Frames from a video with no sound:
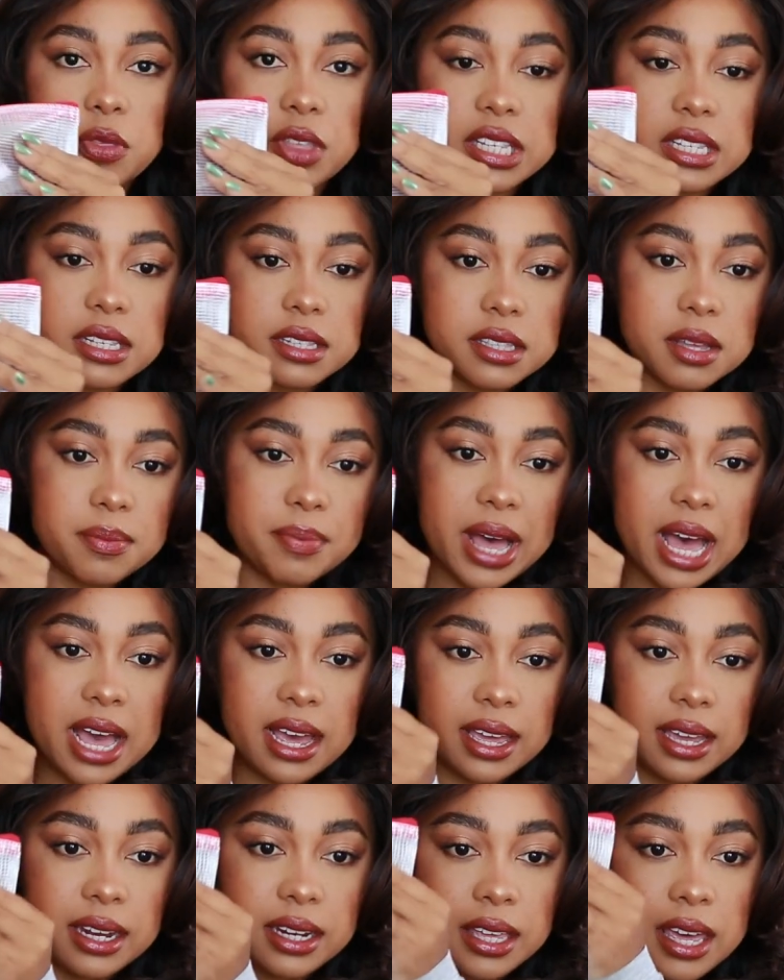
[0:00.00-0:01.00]
this is the bag
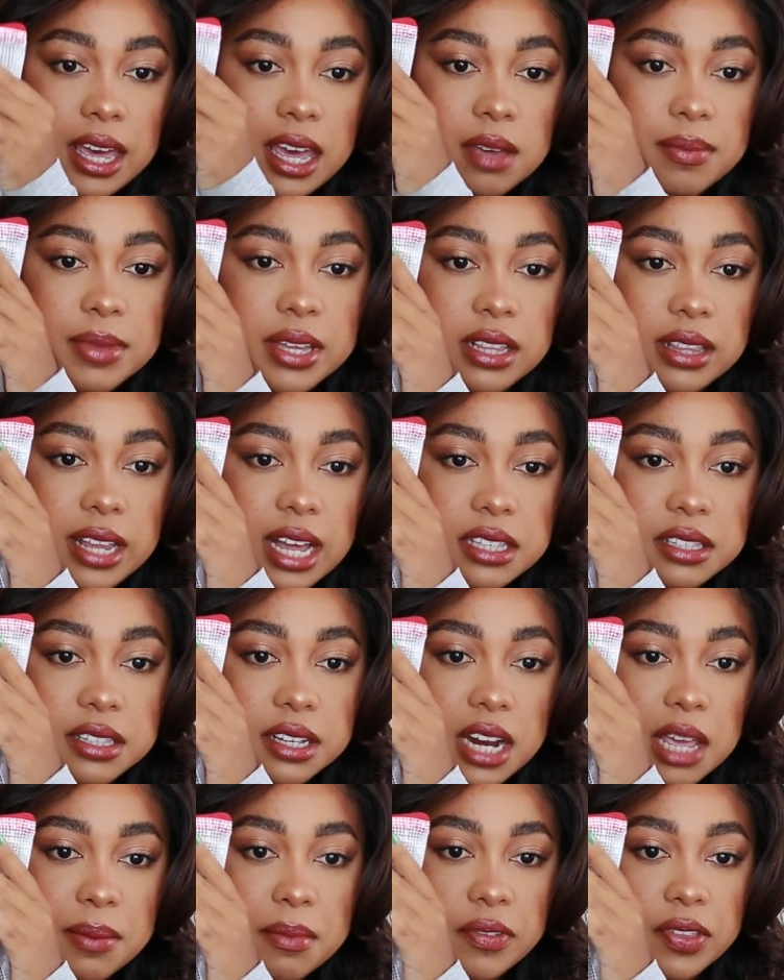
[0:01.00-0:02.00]
it came in. That's the
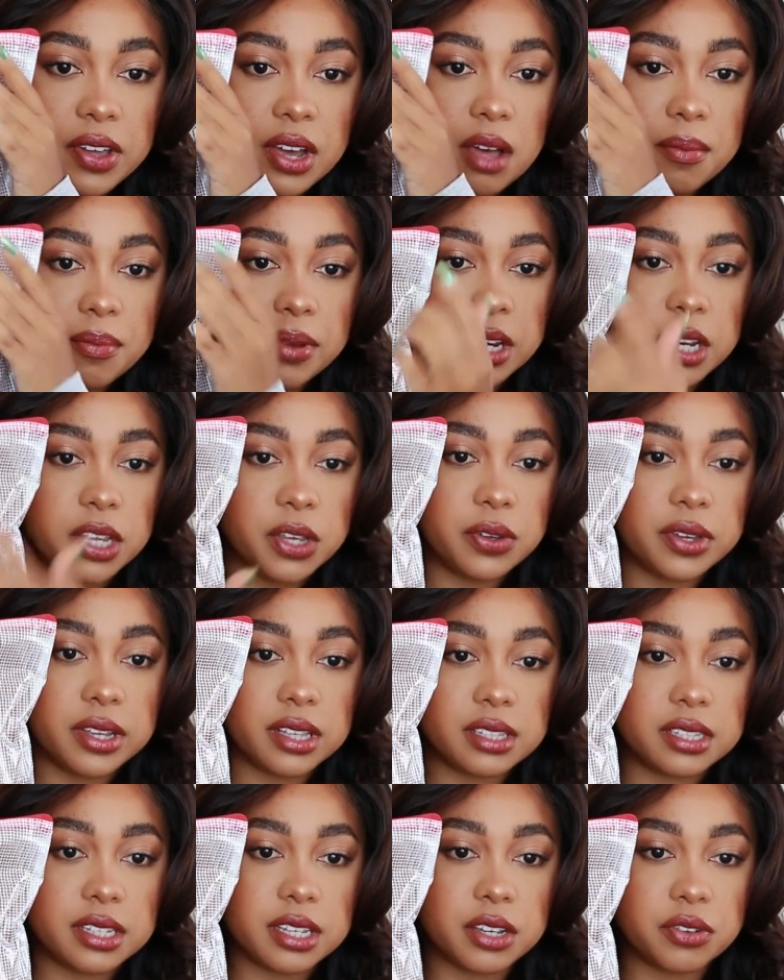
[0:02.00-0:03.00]
name of the company. You
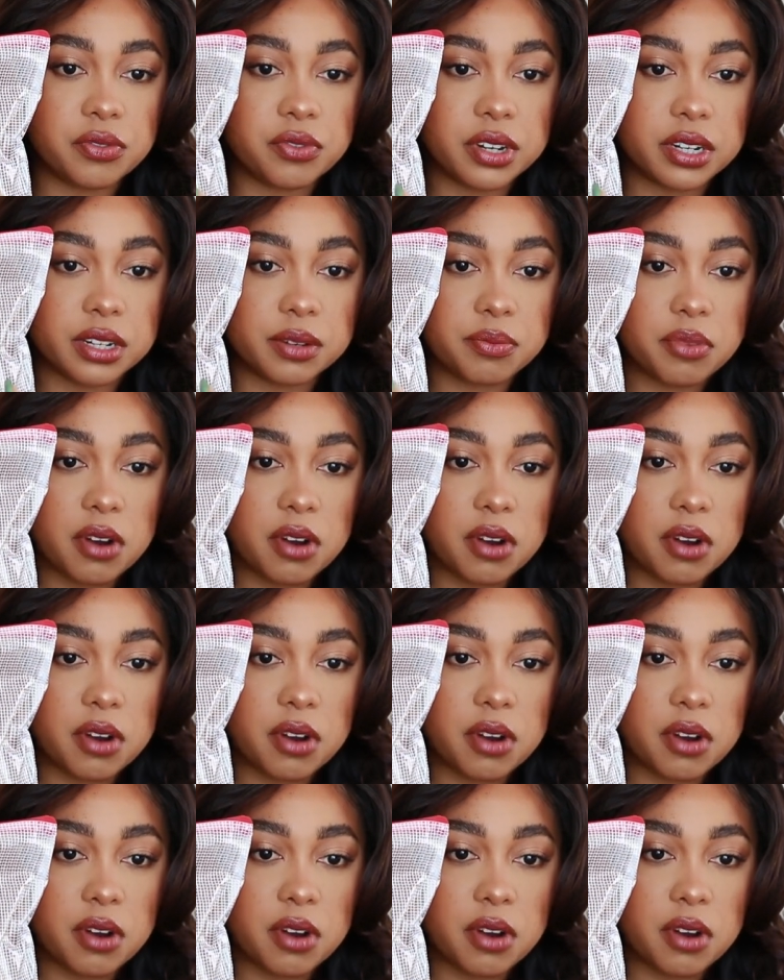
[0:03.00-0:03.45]
can see it written